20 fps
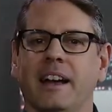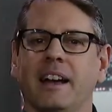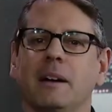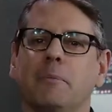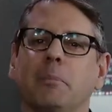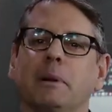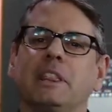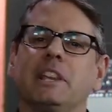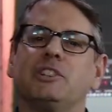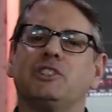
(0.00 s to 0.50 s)

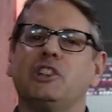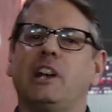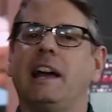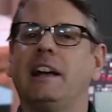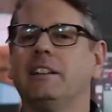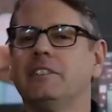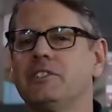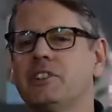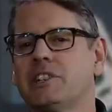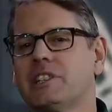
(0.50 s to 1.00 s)
But the
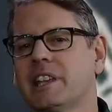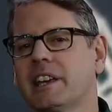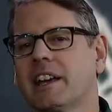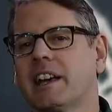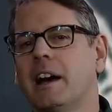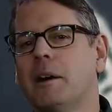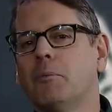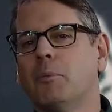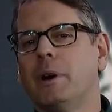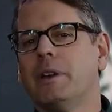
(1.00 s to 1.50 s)
challenges that
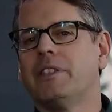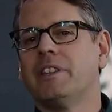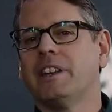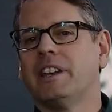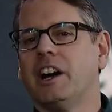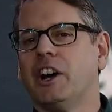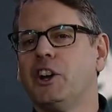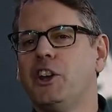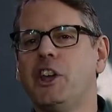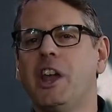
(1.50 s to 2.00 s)
come with it
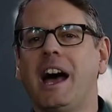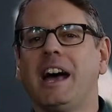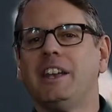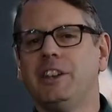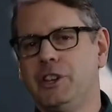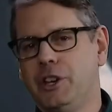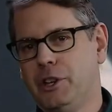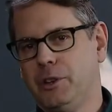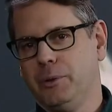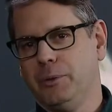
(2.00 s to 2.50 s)
are not
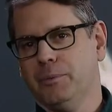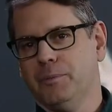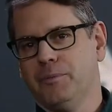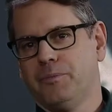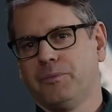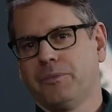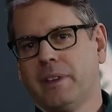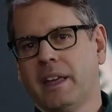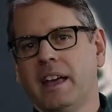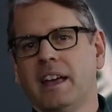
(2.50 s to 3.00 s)
new.
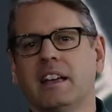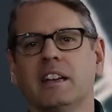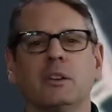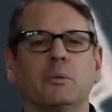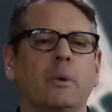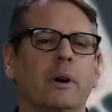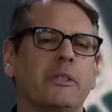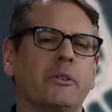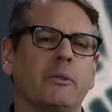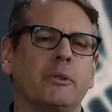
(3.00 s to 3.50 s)

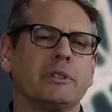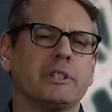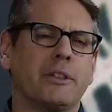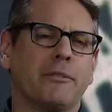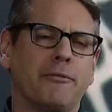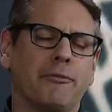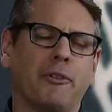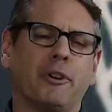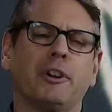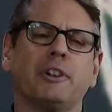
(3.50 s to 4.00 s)
Whether it was the
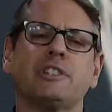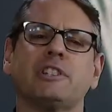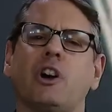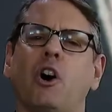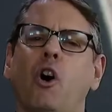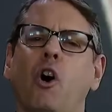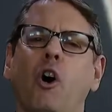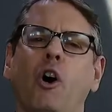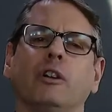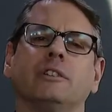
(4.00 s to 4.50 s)
first
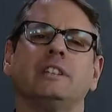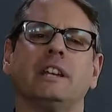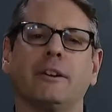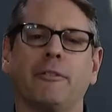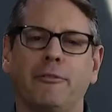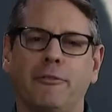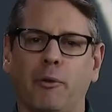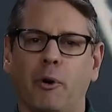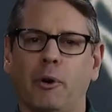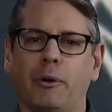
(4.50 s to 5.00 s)
halting
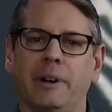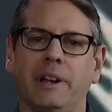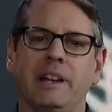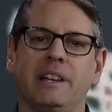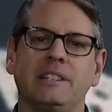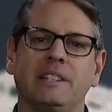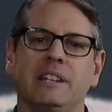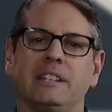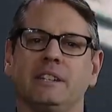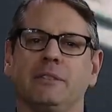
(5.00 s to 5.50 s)
forays
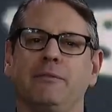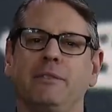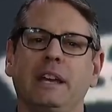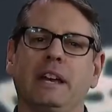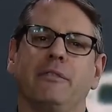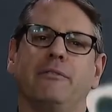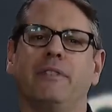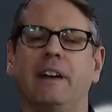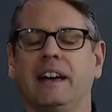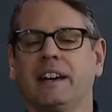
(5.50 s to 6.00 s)
into
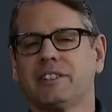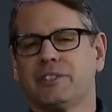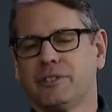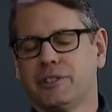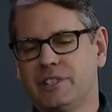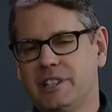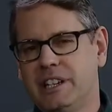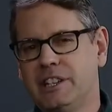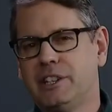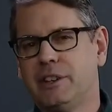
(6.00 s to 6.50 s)
VFX or
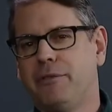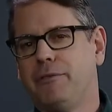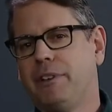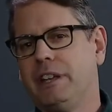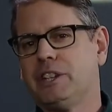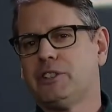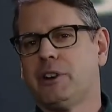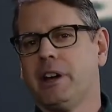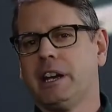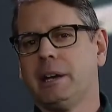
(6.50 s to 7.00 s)
CG
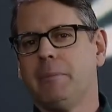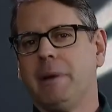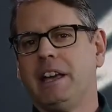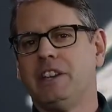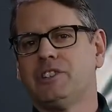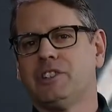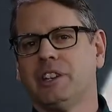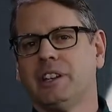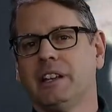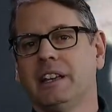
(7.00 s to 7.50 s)
feature
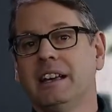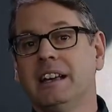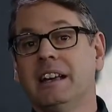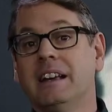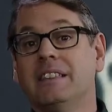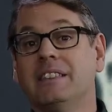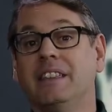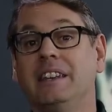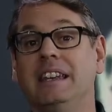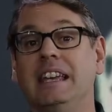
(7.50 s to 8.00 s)
animation
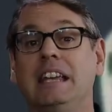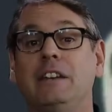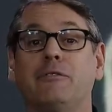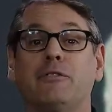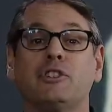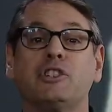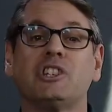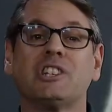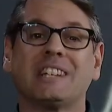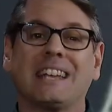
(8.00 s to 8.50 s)
the need for
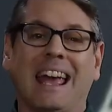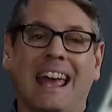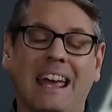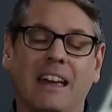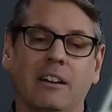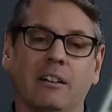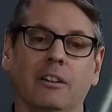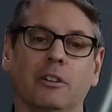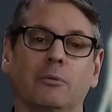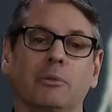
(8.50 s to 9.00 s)

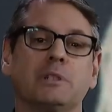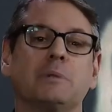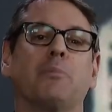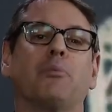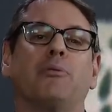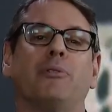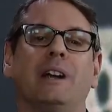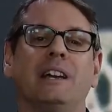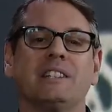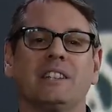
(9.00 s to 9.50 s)
scale was
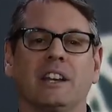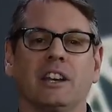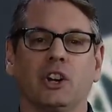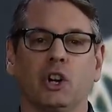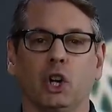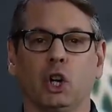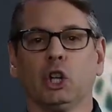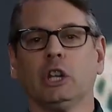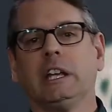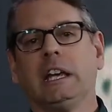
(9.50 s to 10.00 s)
present
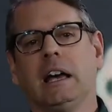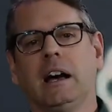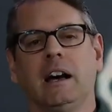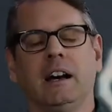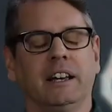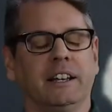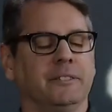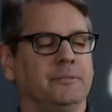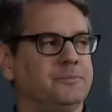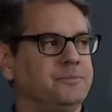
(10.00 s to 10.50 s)
early
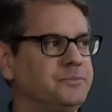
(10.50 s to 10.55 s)
on.